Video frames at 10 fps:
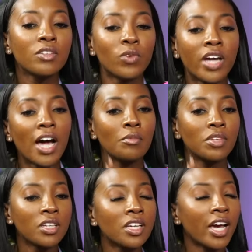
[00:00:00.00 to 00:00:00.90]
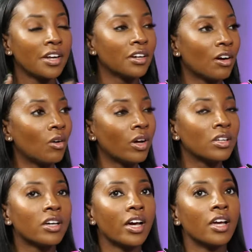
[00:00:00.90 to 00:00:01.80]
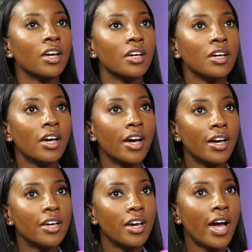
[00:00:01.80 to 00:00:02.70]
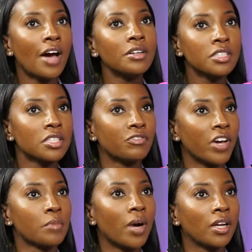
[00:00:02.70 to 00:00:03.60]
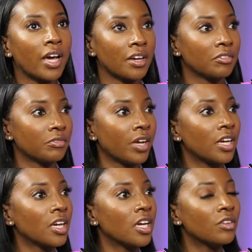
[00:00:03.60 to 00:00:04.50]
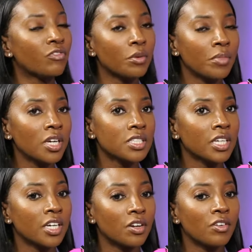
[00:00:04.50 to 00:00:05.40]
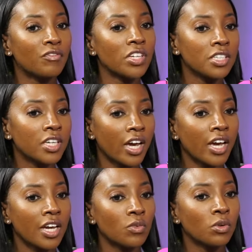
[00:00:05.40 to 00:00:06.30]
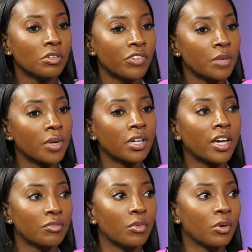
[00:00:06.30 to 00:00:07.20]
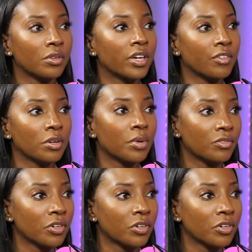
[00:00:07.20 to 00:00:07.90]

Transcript: when I'm looking at a goal, I look at how does this affect my life? Like, and for me, it's like 50K will affect my life more than having a perfect